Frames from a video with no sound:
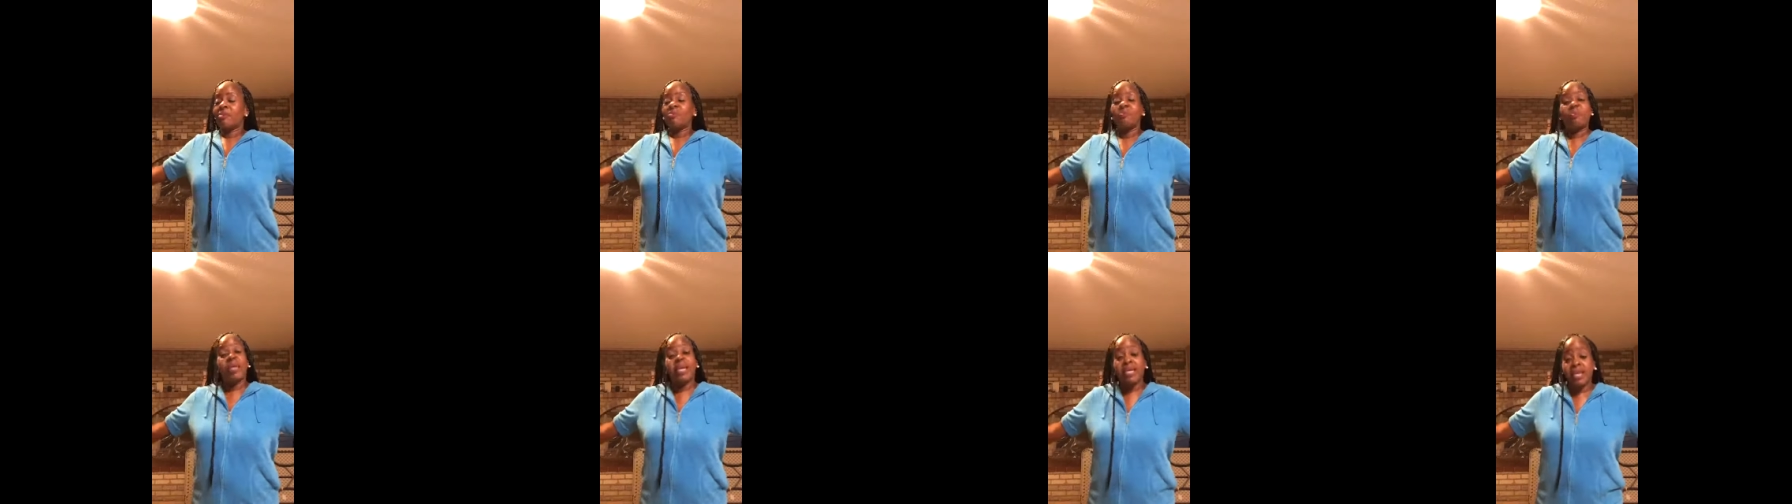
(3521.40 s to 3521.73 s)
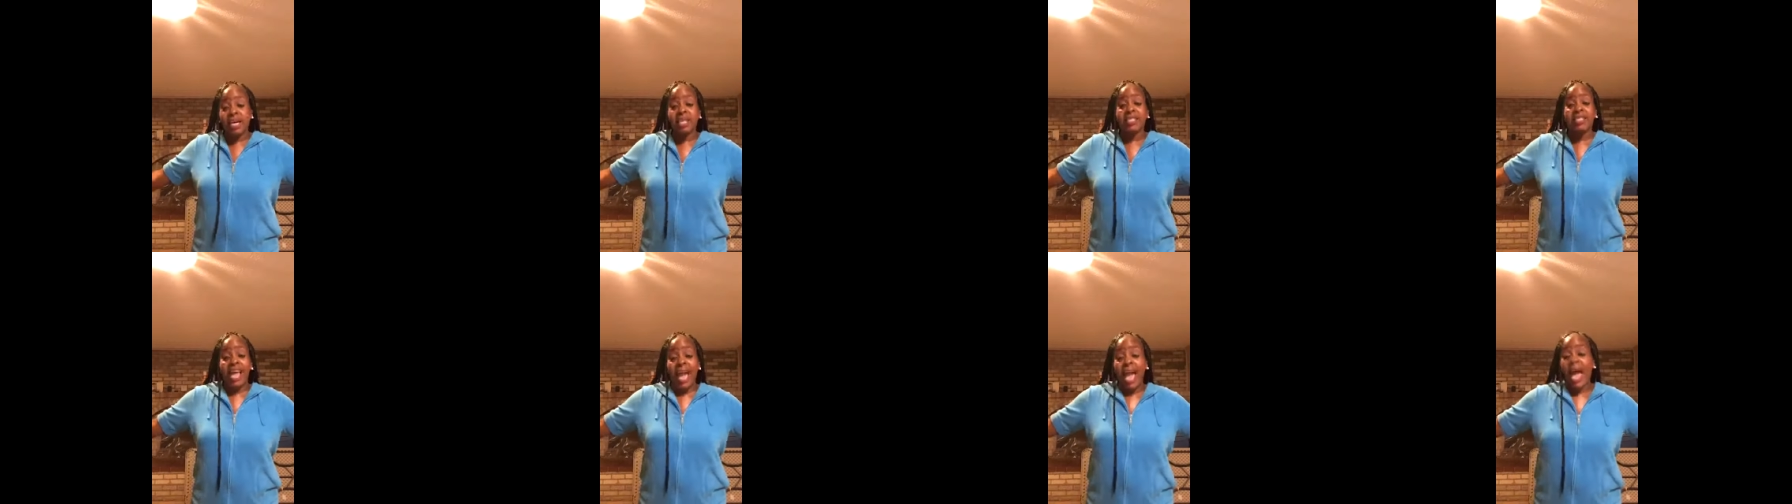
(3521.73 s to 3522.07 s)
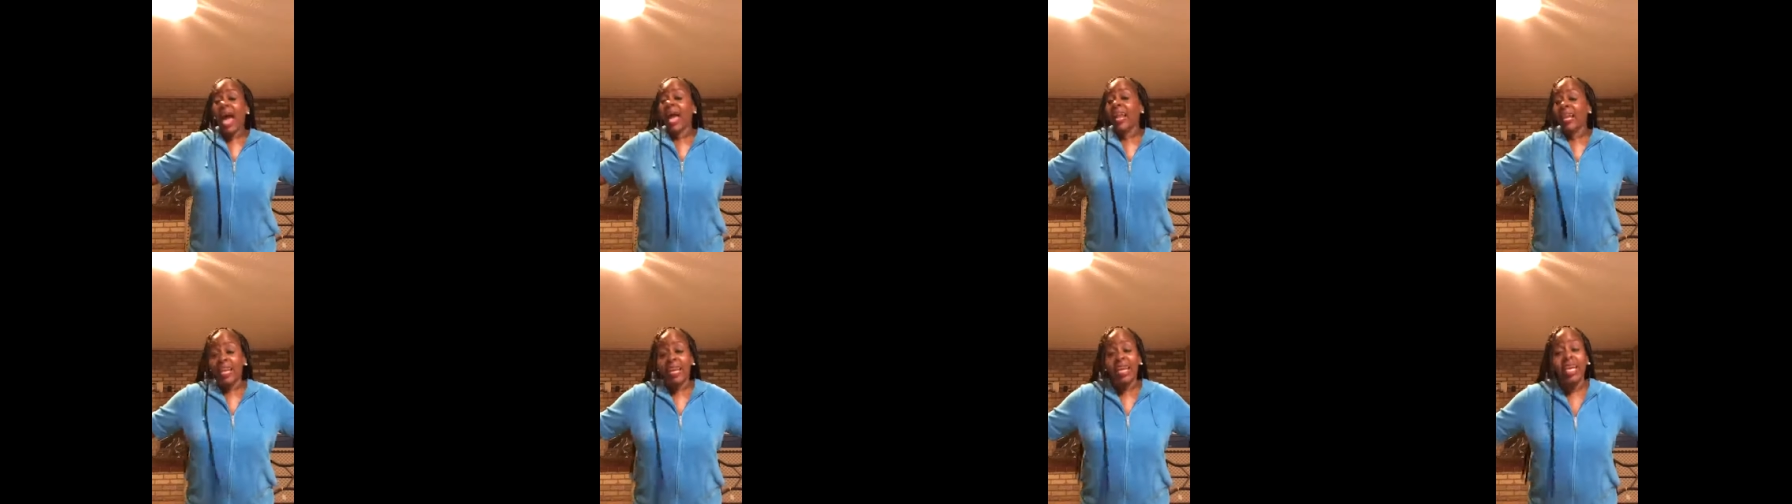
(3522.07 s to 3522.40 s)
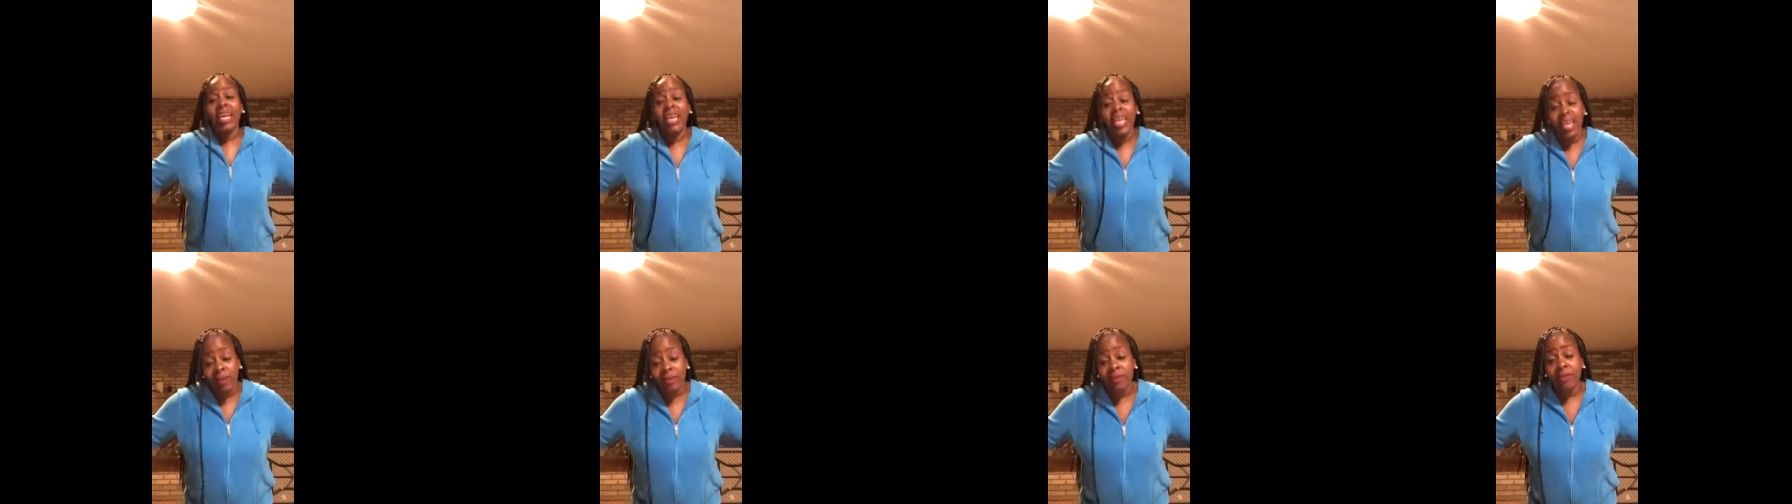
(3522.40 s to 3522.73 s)
because I
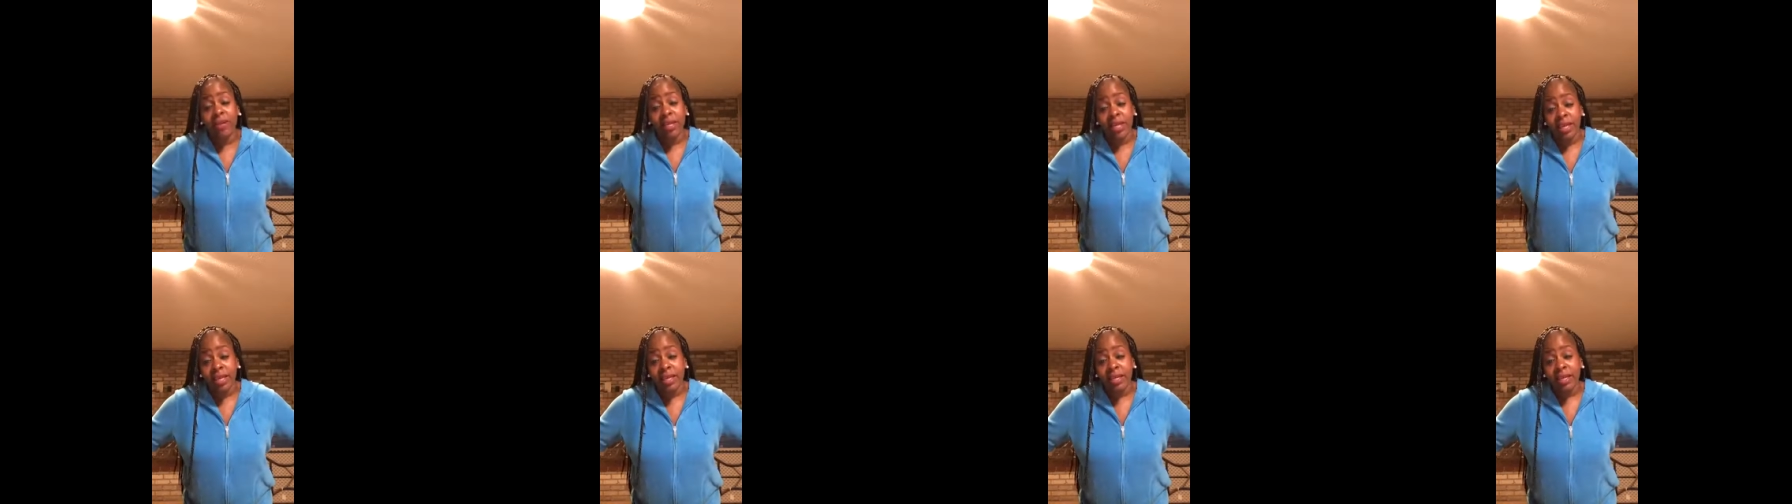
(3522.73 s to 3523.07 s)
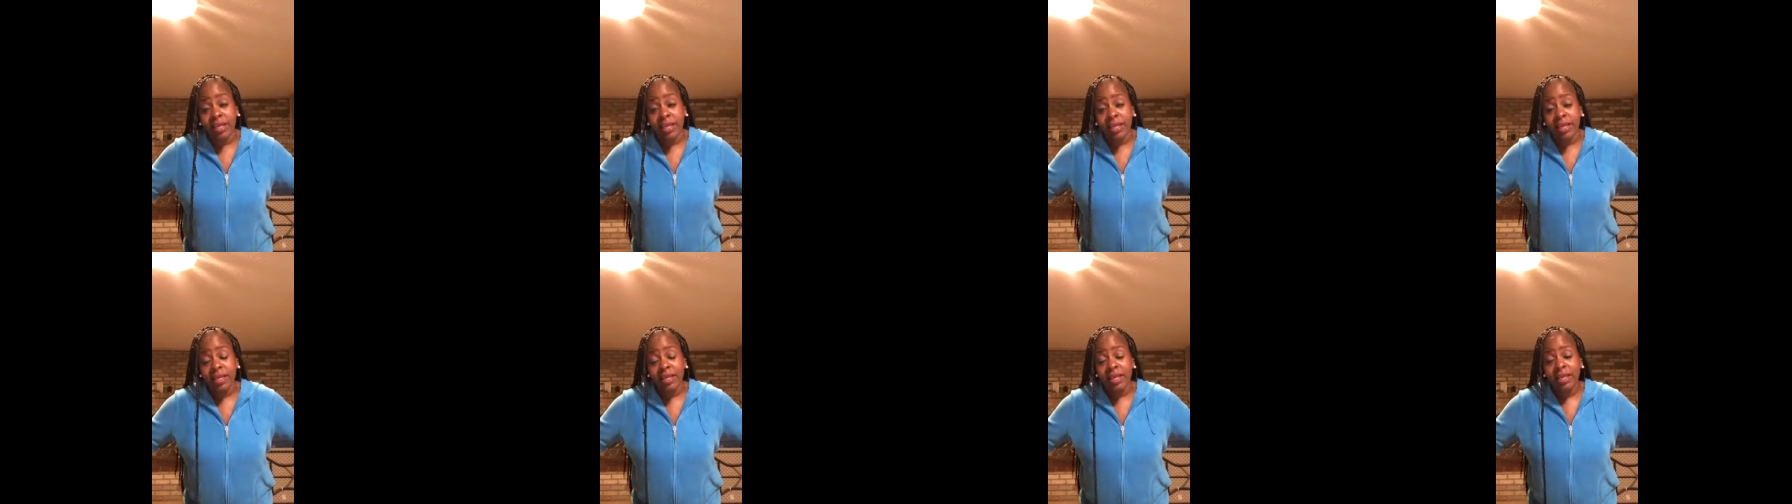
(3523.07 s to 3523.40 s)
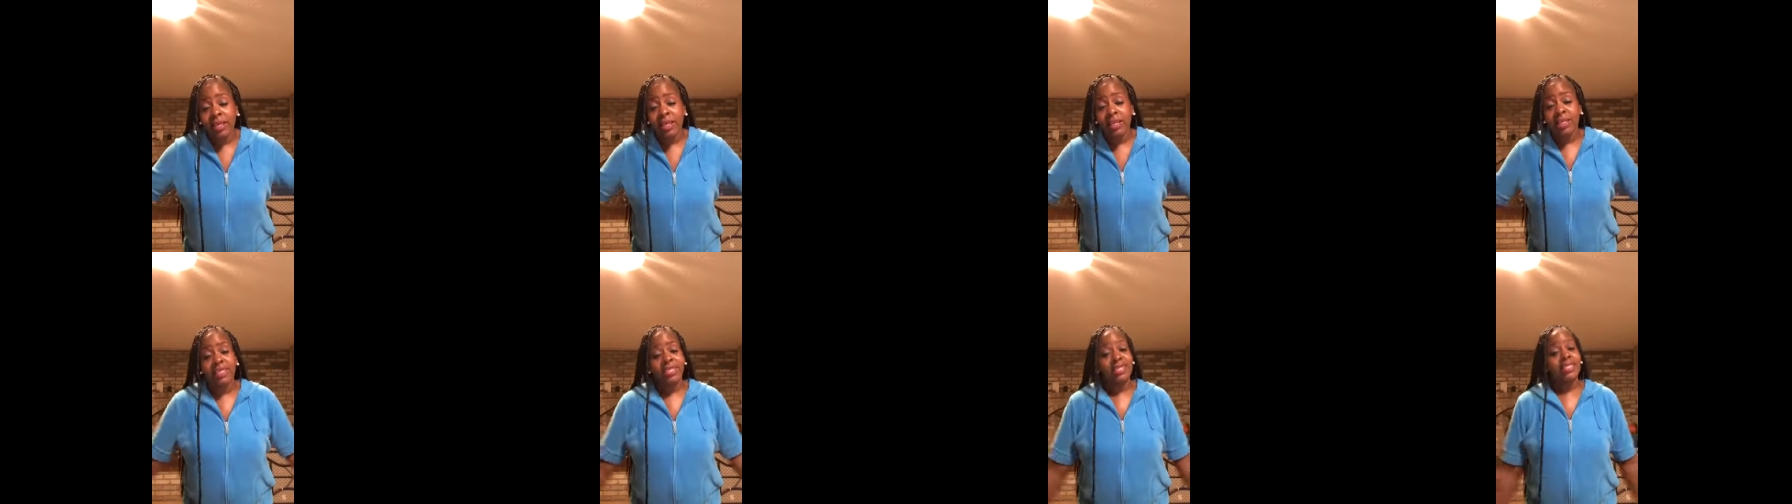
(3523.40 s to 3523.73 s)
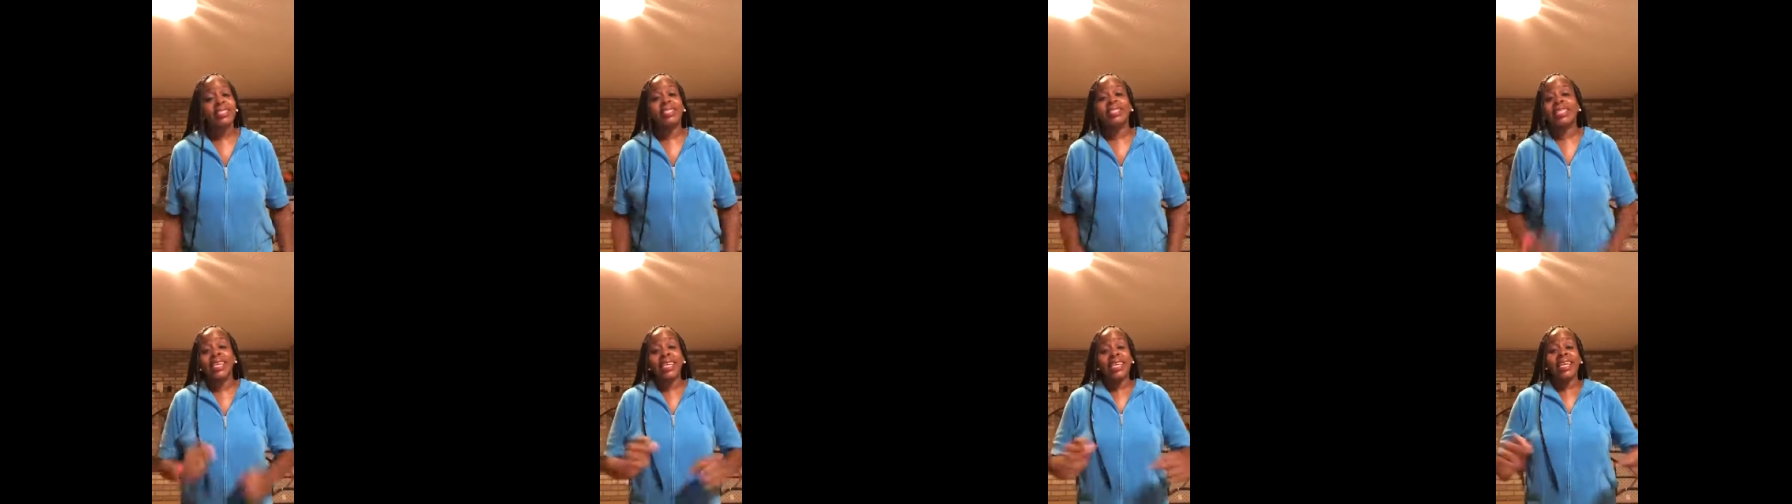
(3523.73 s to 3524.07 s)
literally
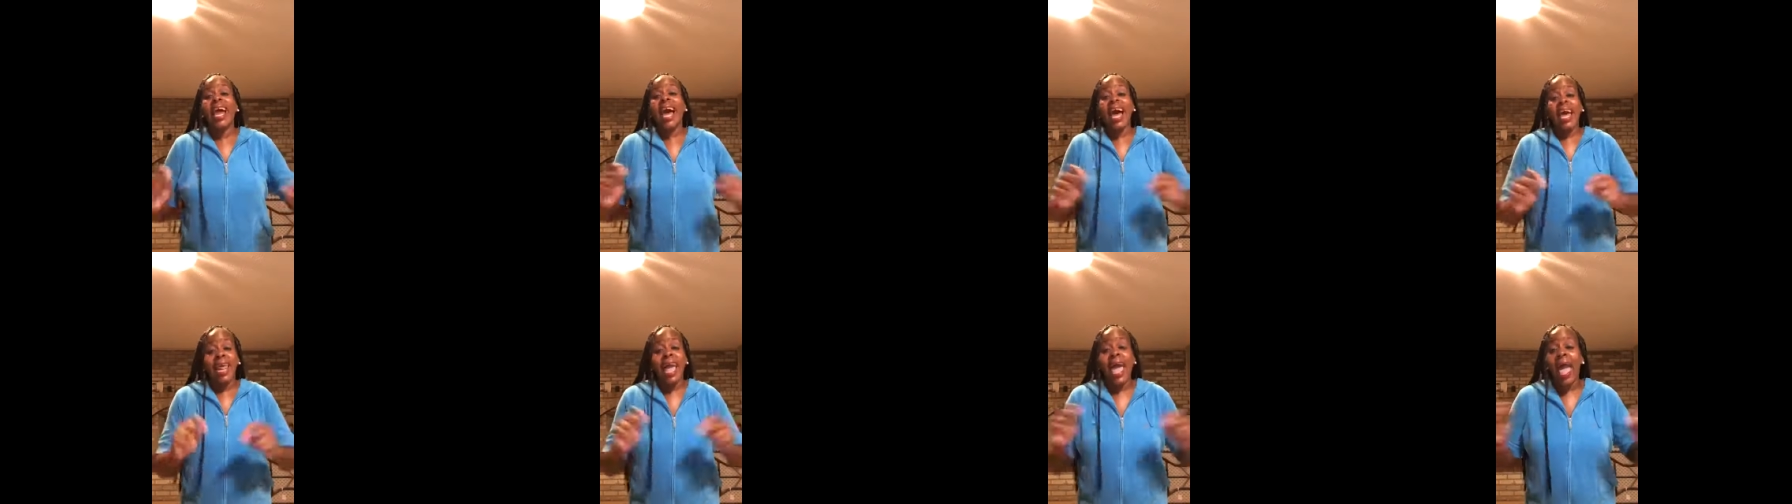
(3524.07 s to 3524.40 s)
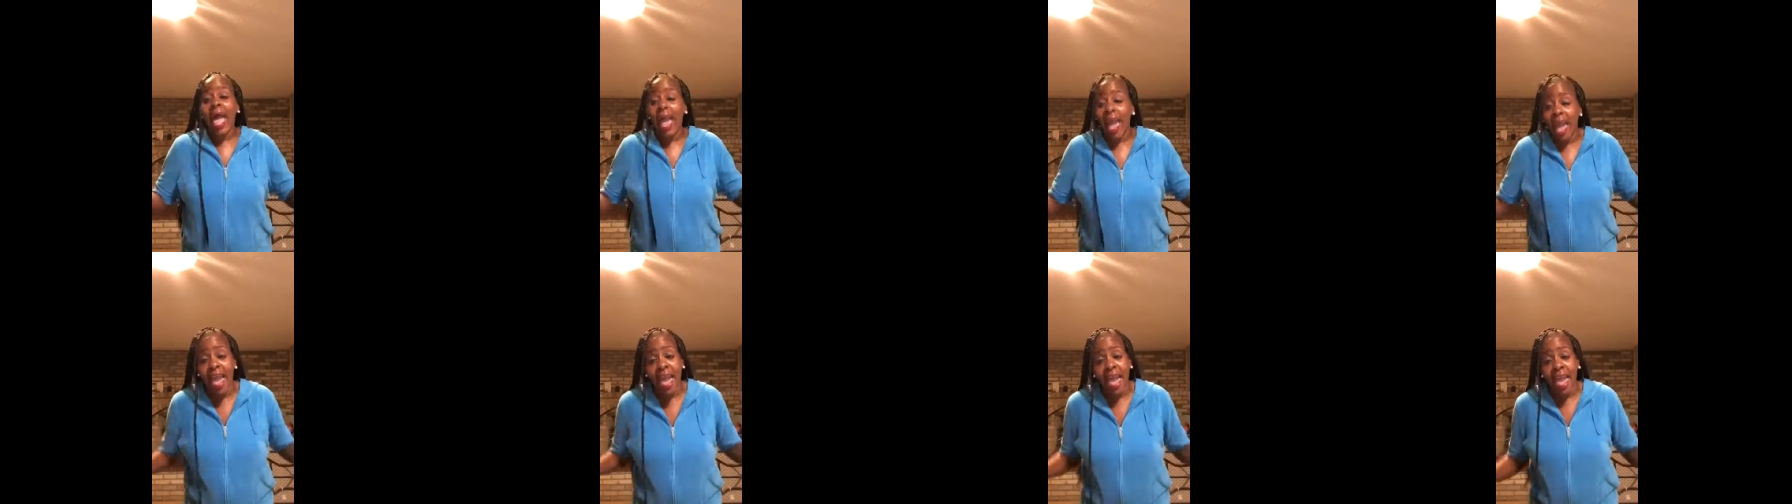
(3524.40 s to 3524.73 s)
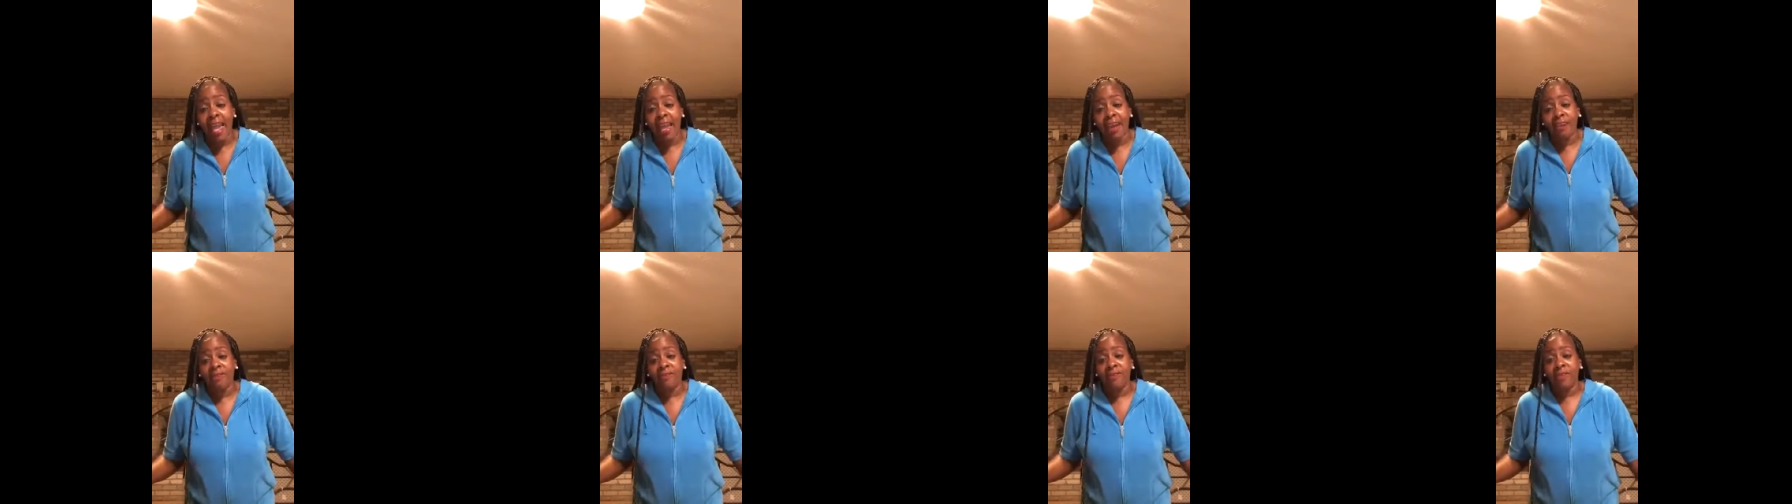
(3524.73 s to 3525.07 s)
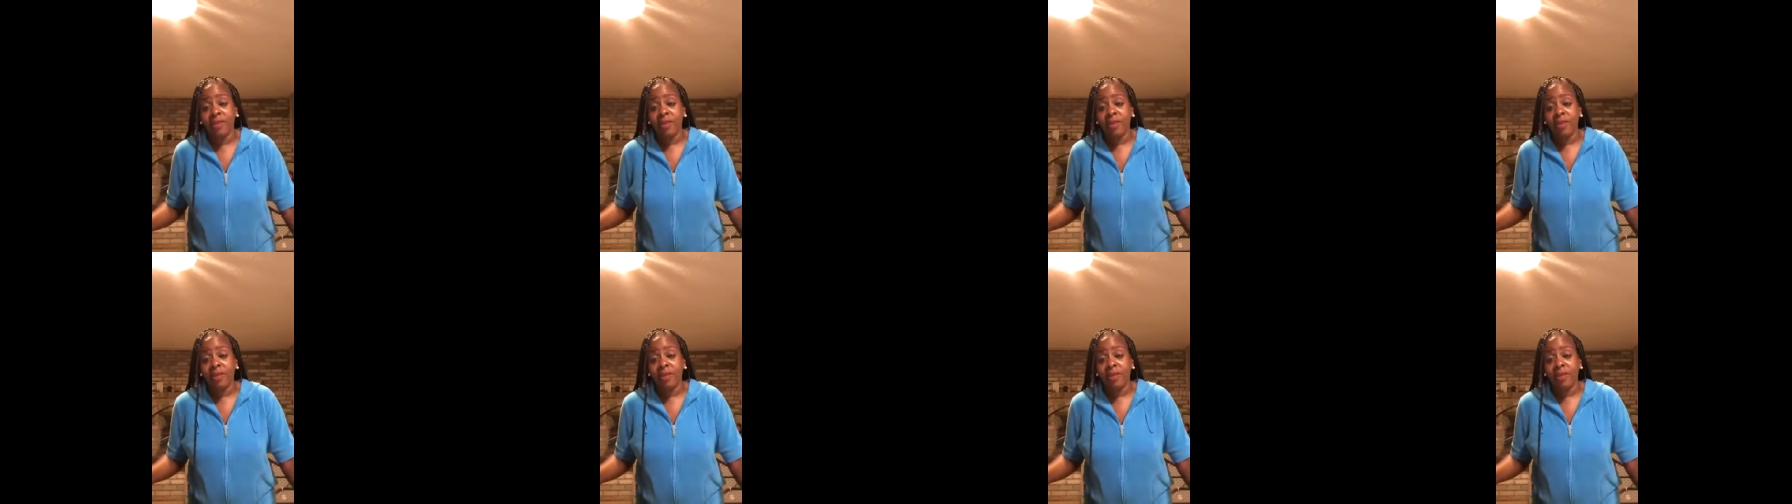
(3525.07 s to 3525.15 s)
did not have